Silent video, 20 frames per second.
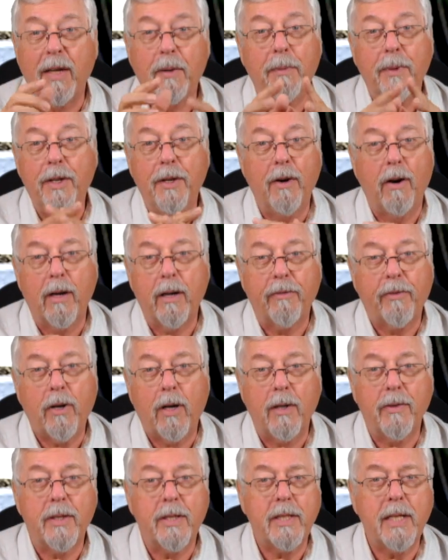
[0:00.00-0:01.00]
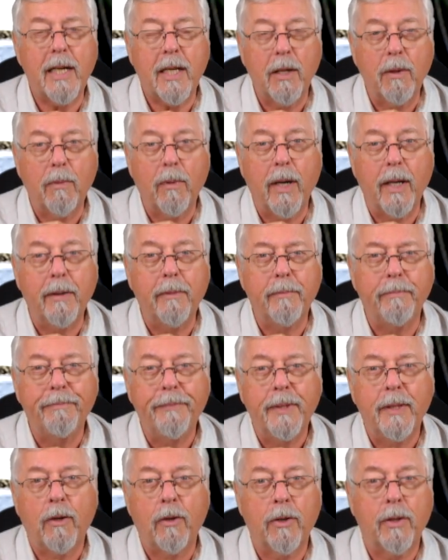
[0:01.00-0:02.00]
would not have caught the second one,
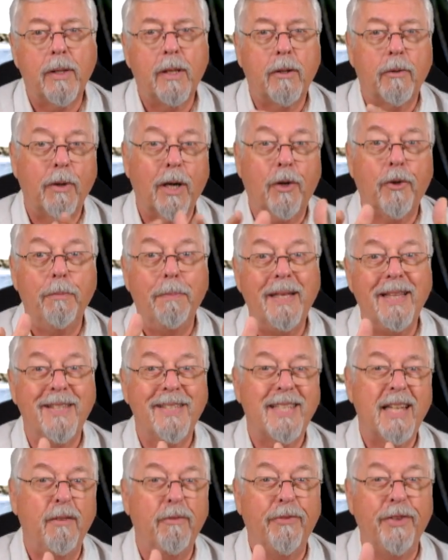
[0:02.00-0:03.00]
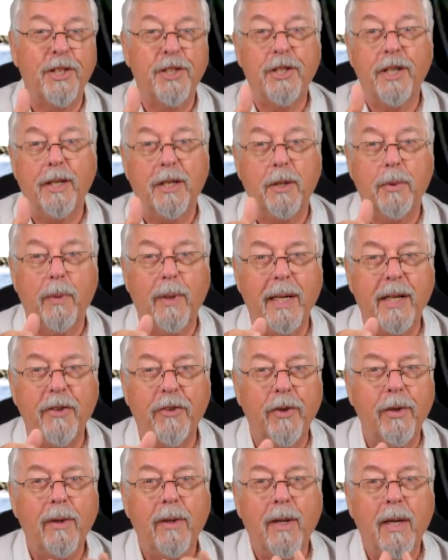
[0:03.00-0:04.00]
or it could be the same fish hitting
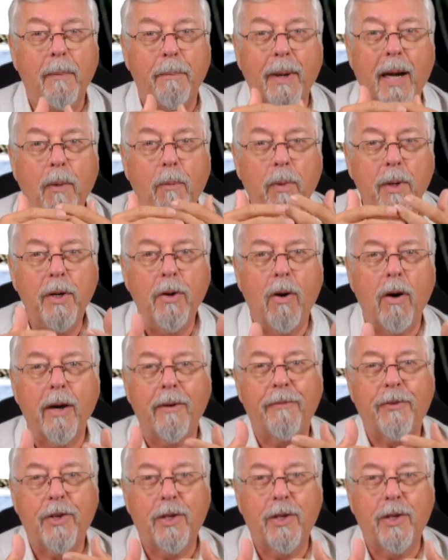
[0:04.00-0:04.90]
twice, but I would not have